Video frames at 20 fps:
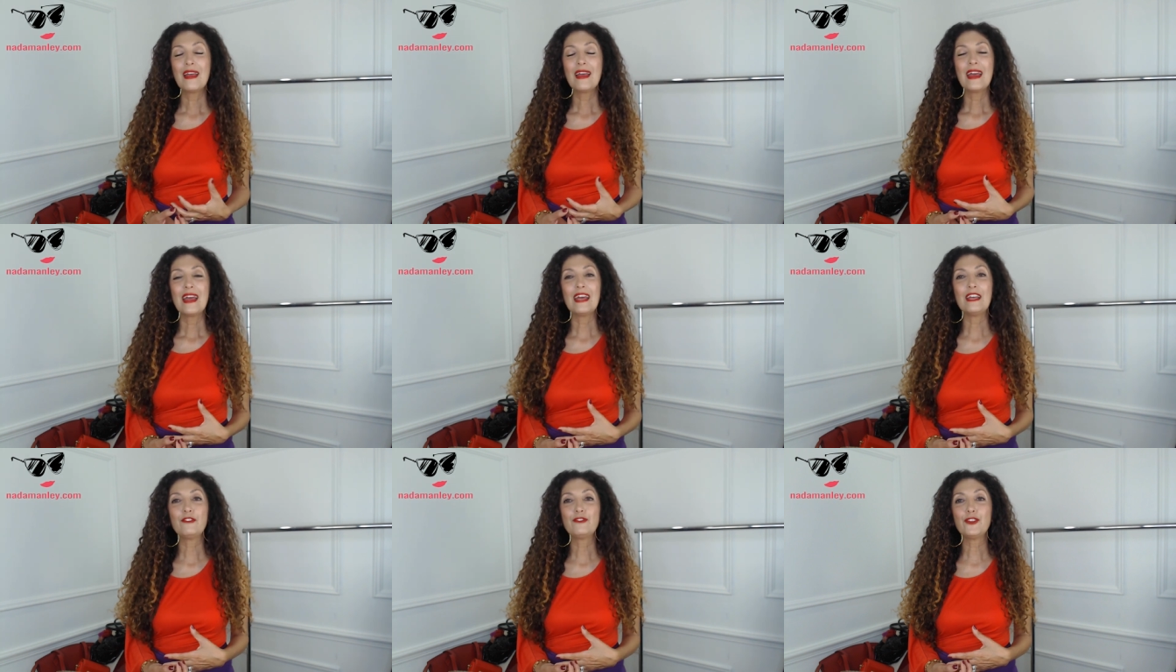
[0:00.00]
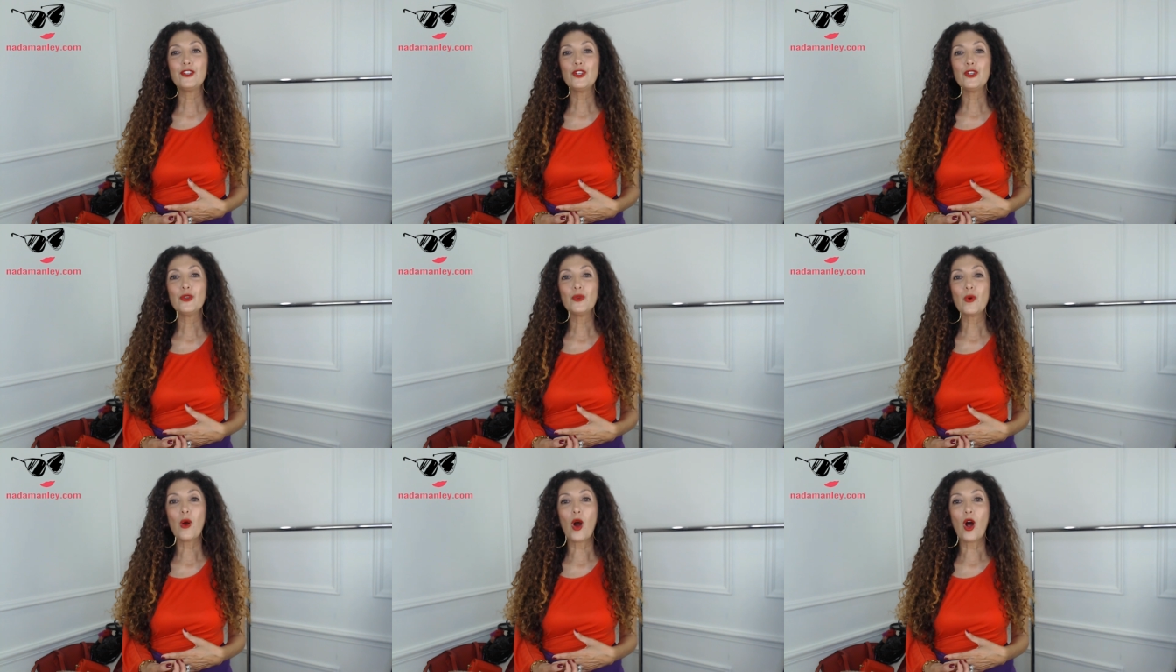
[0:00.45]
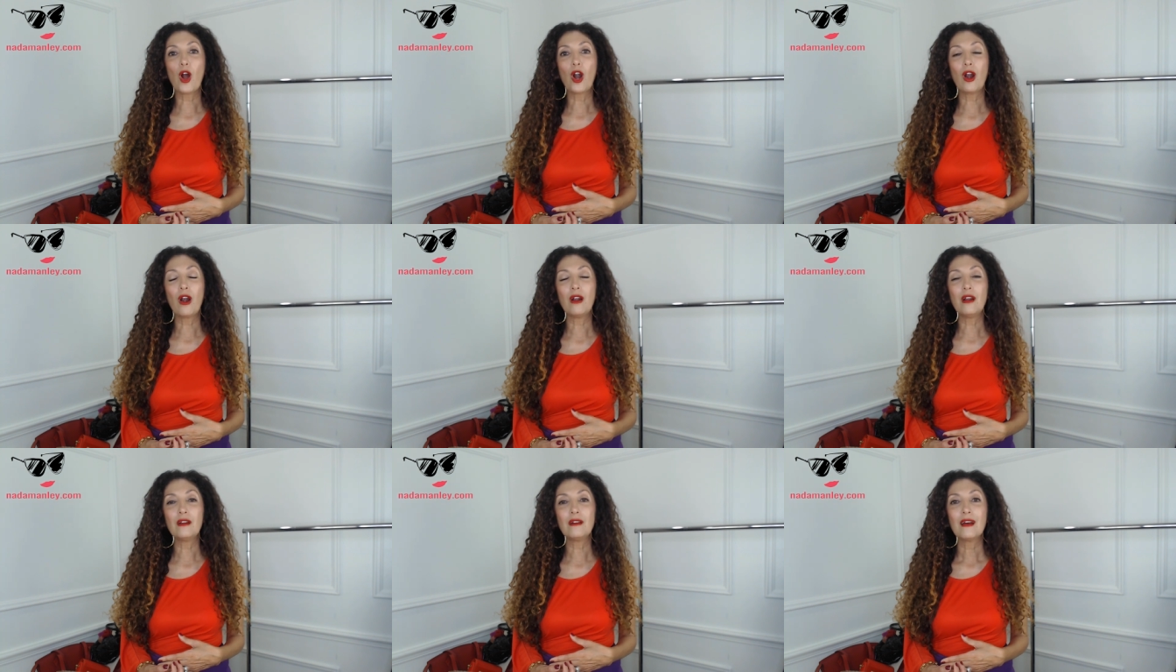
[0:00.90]
If you
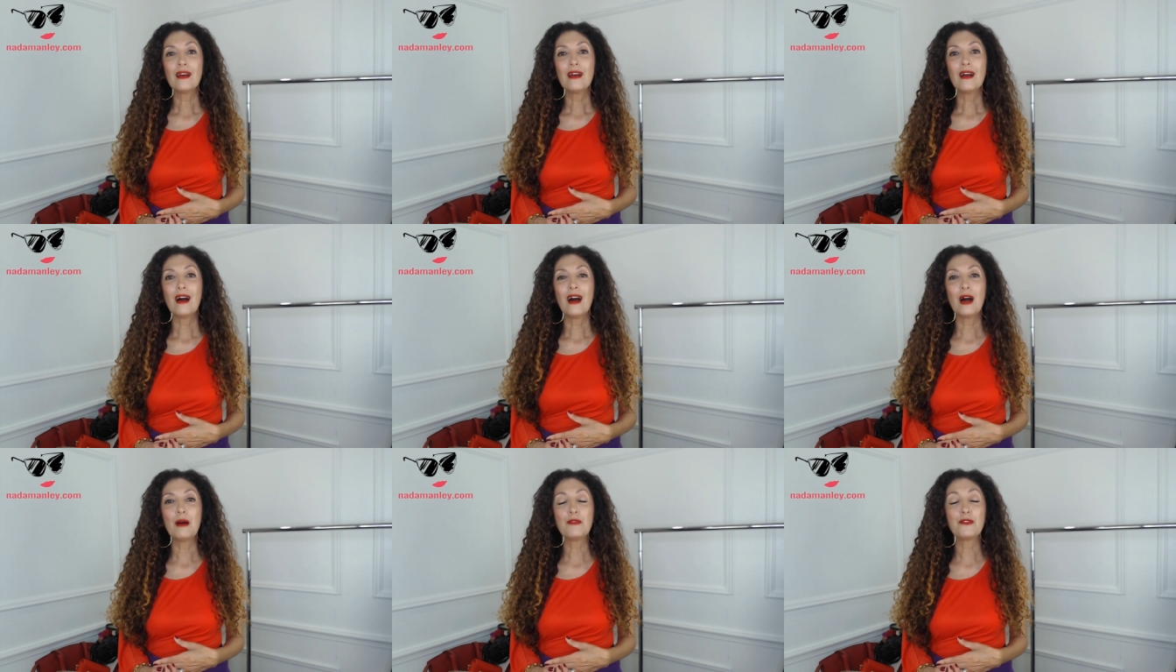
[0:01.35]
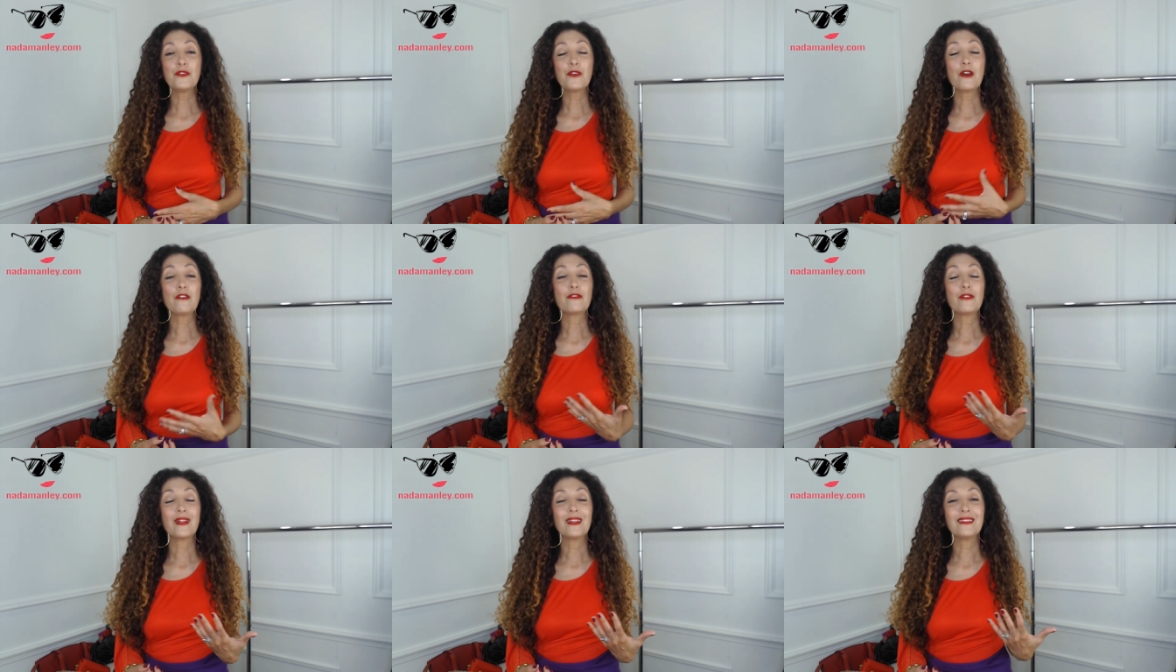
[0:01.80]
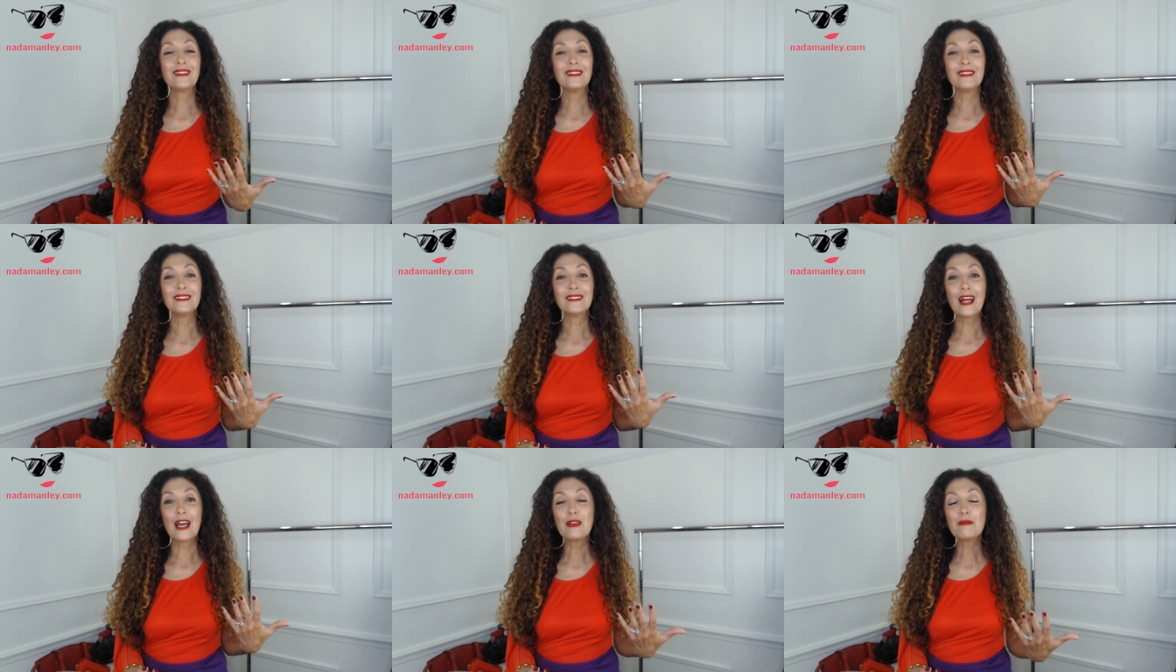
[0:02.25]
are, um, if you have
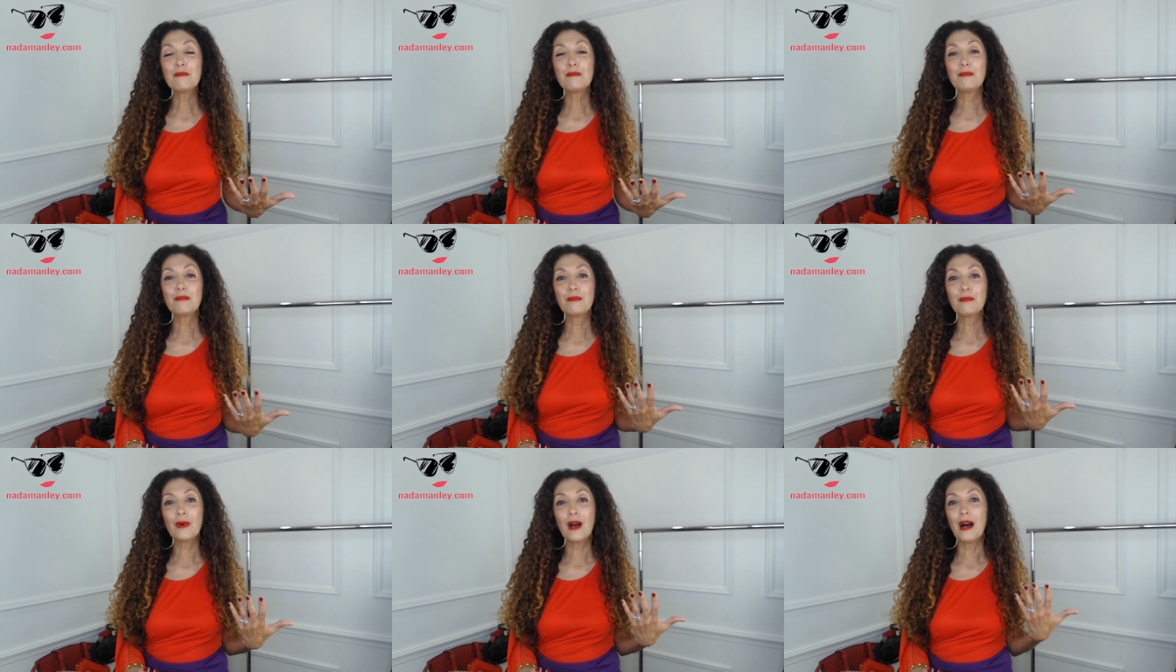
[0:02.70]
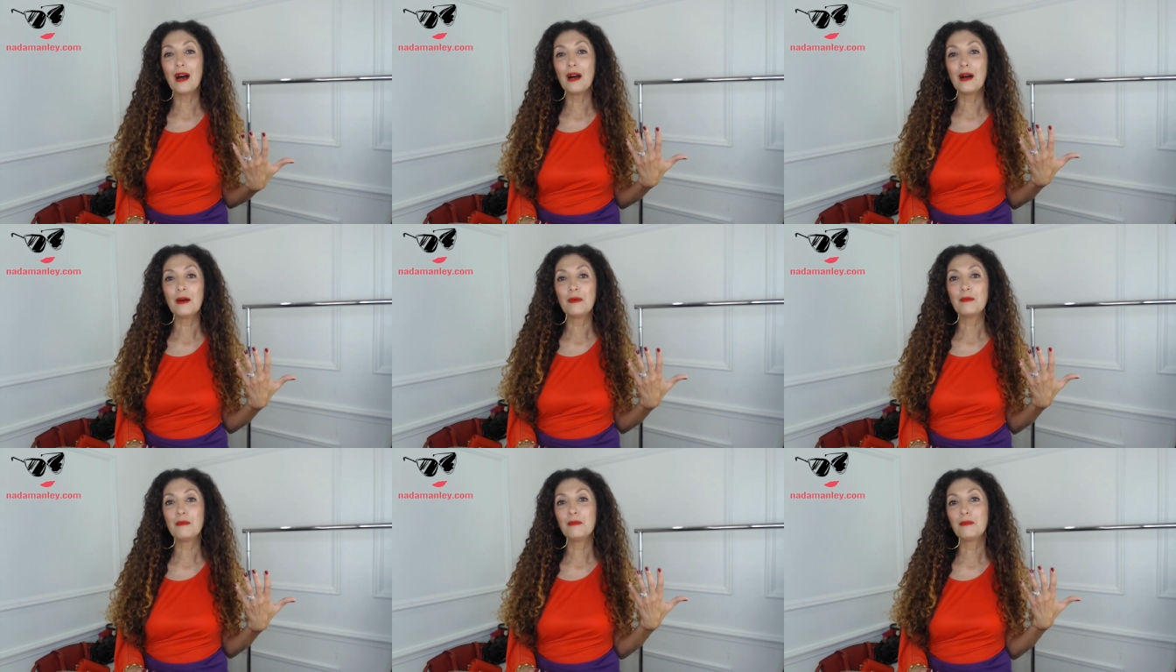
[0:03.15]
light uh,